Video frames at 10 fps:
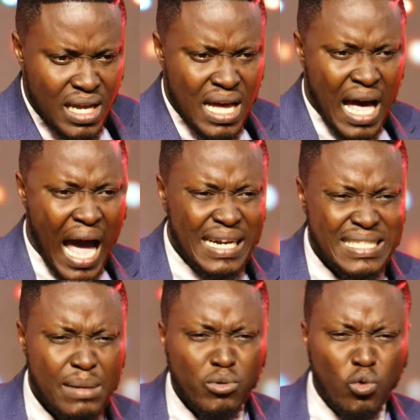And he's
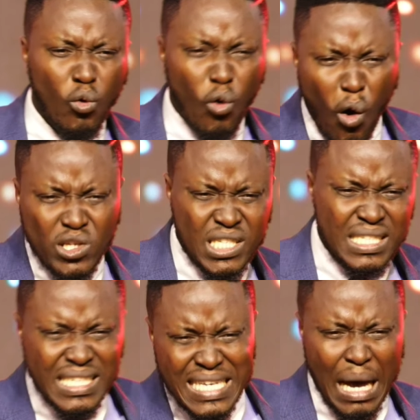able to cause,
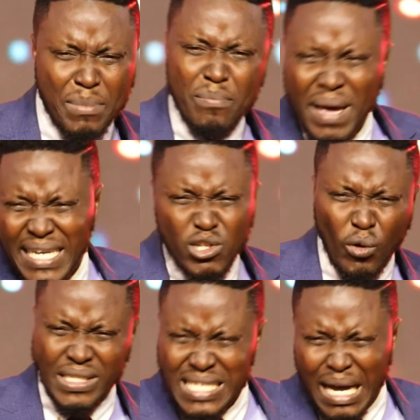he can be making noise,
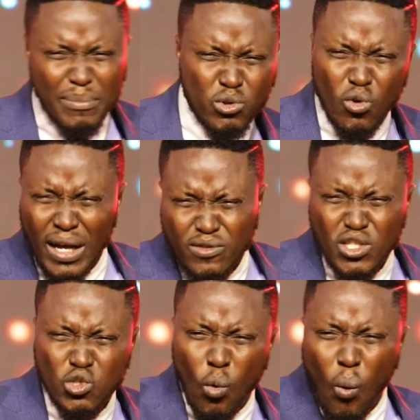he can be doing all kinds of things
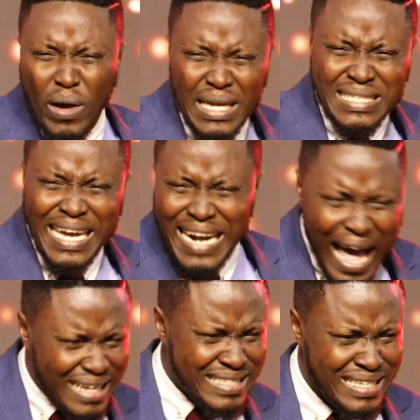to
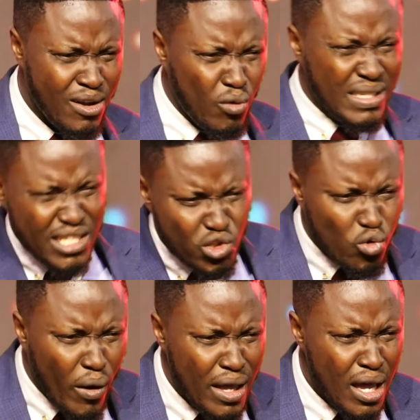interact or destroy
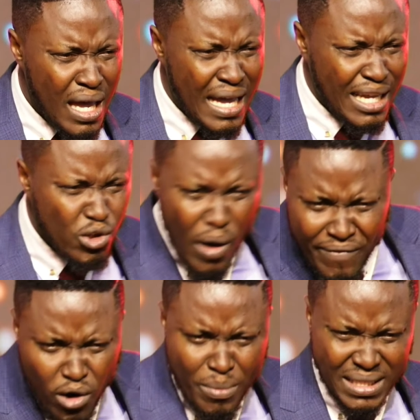your
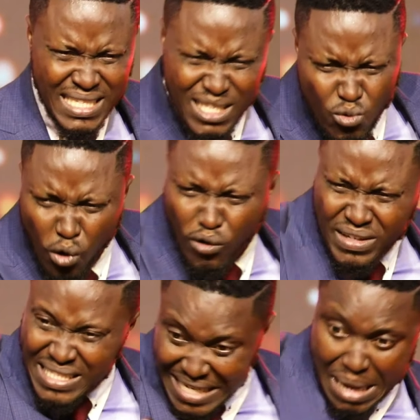environment. He's the God of this
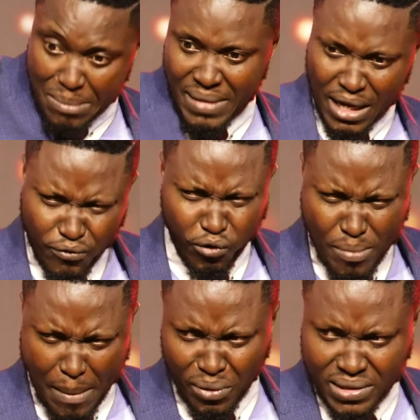realm. Are you following my point?